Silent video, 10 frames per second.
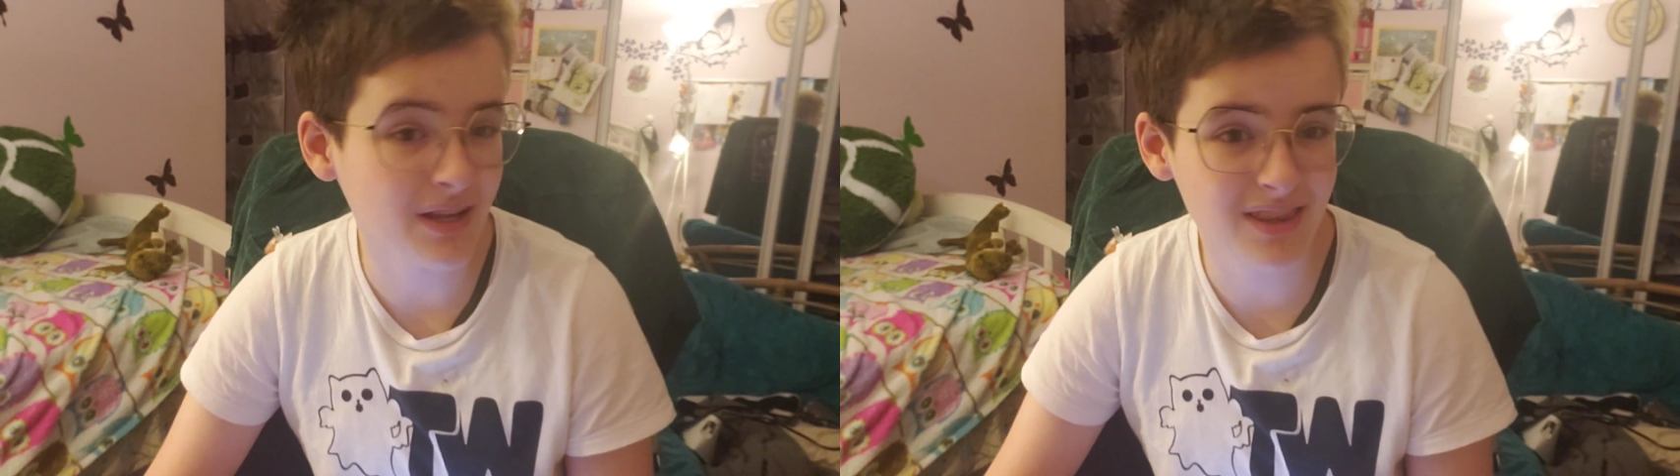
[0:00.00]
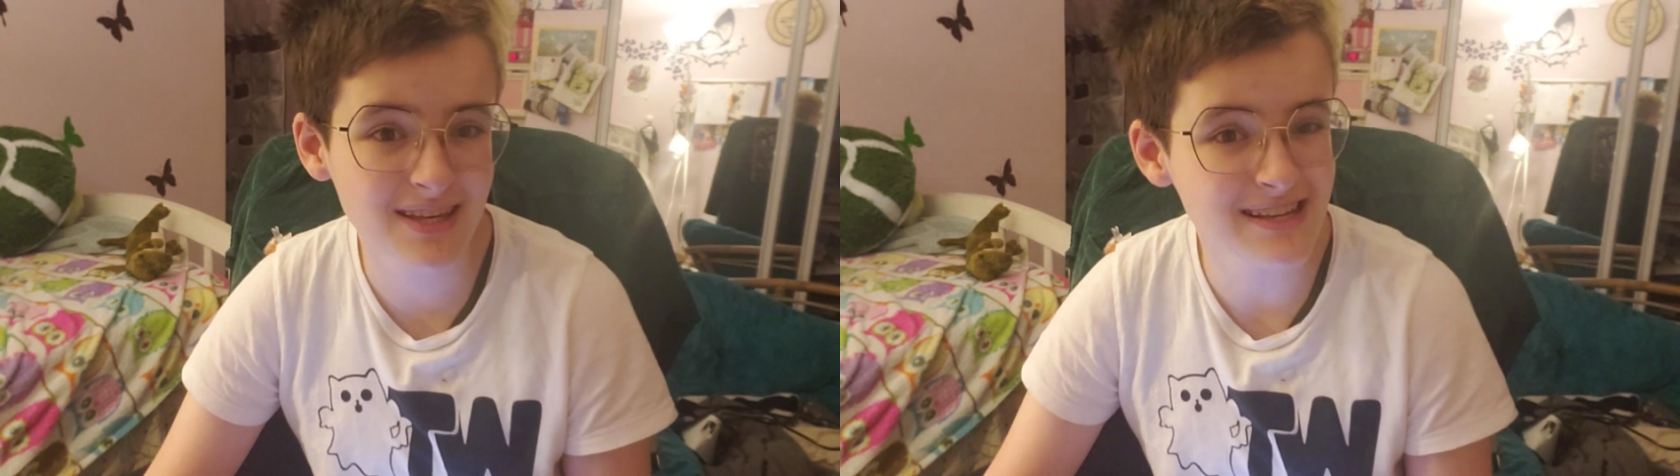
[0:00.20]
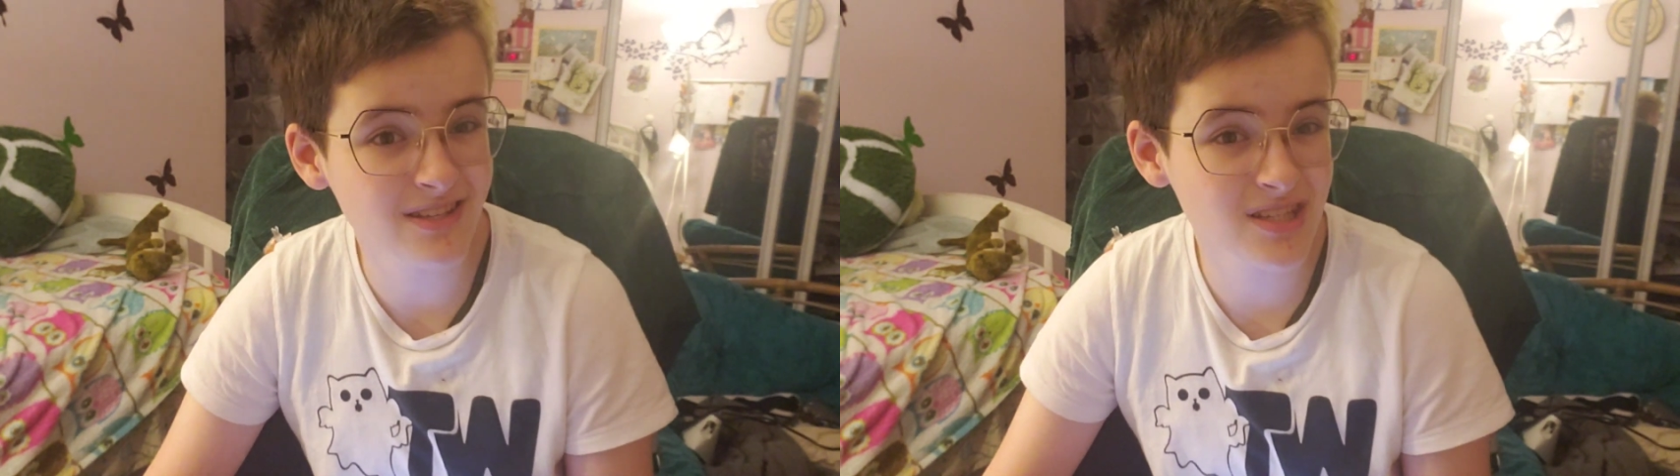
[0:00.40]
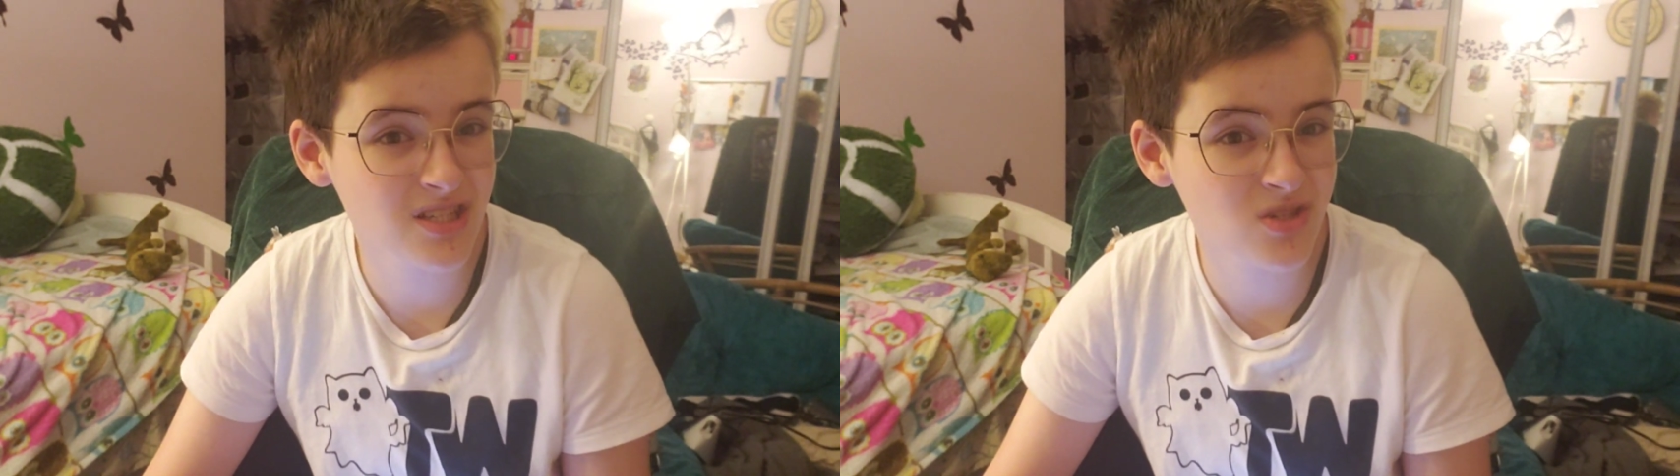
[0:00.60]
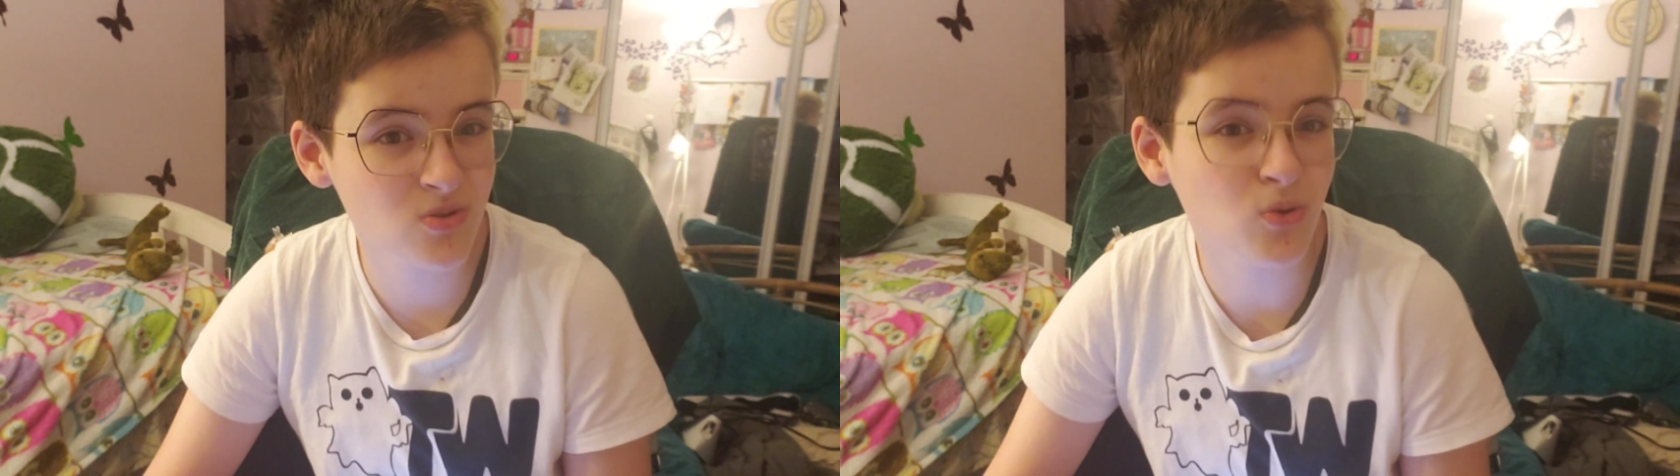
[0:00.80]
nothing is a
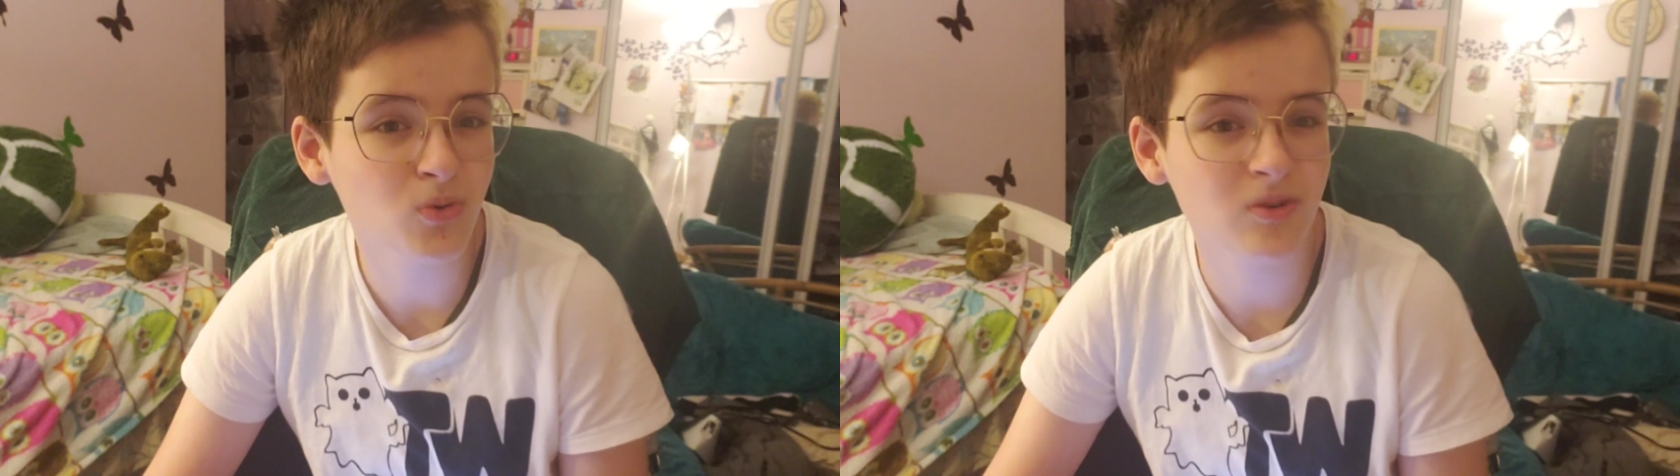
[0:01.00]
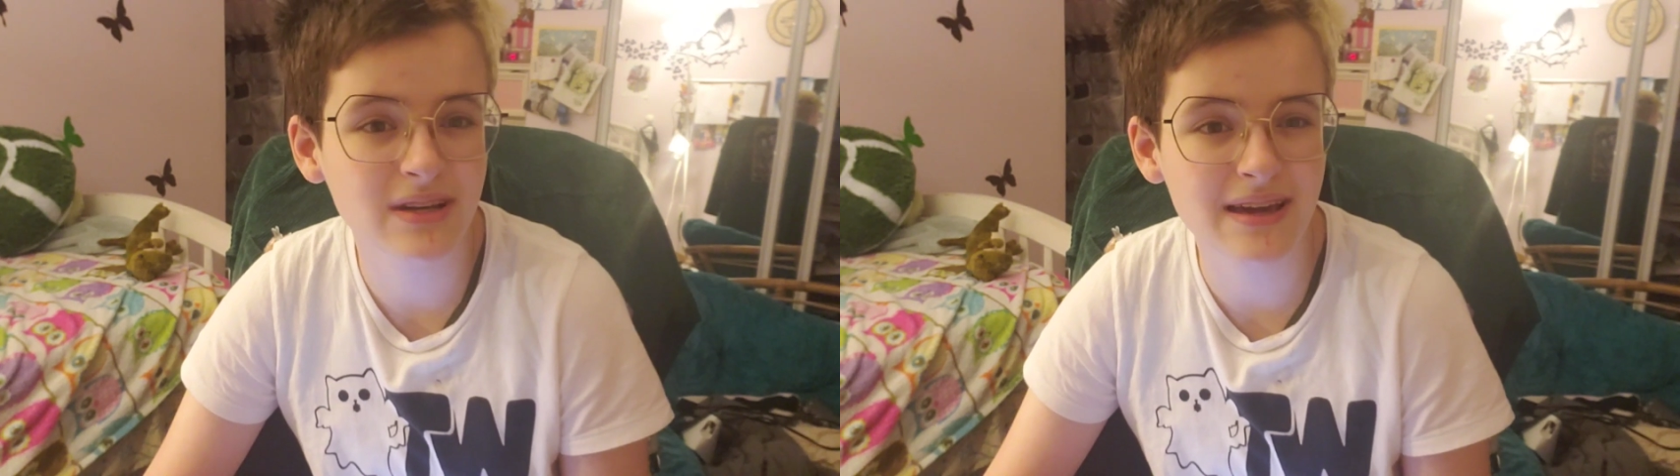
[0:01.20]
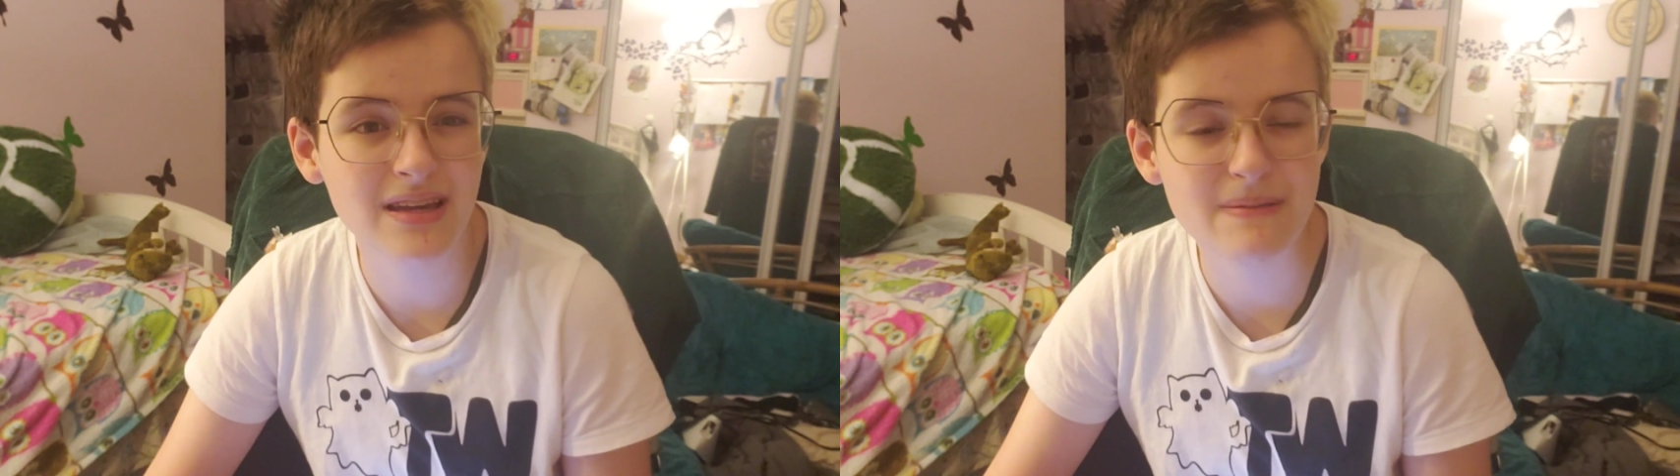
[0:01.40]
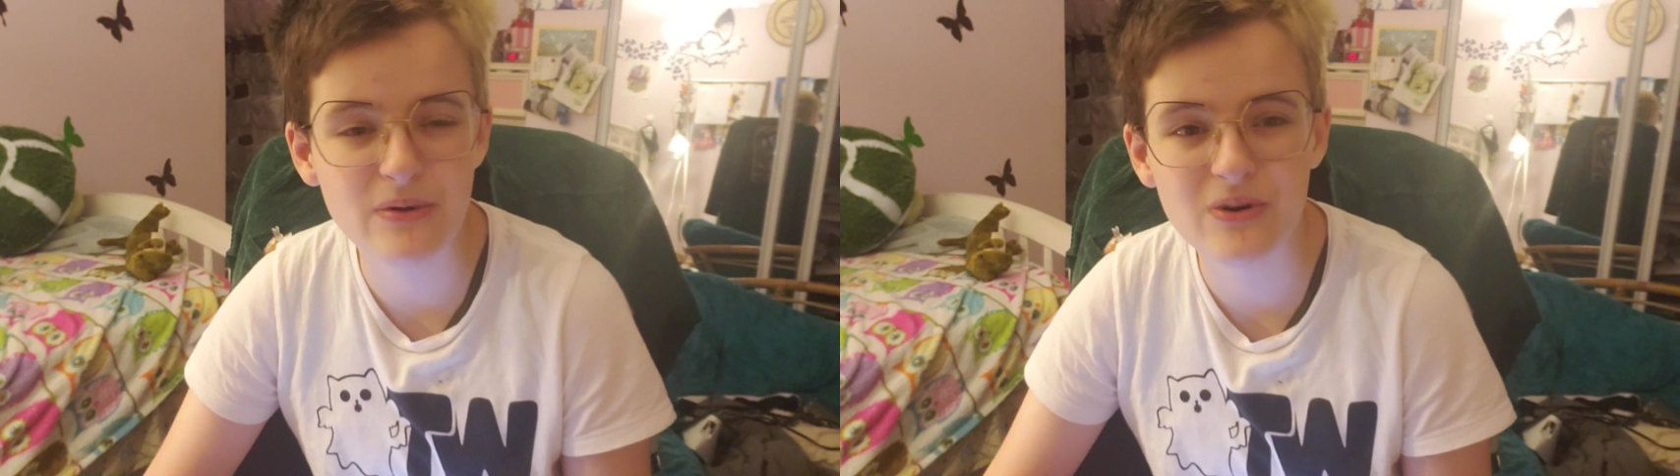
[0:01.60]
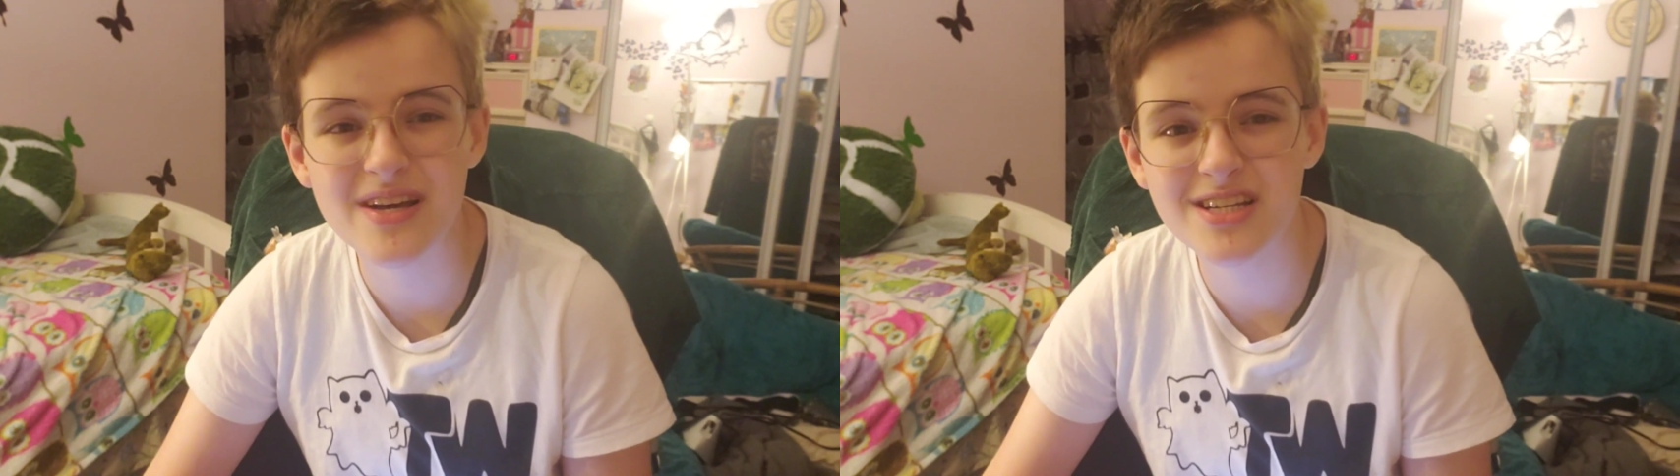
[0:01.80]
story anymore.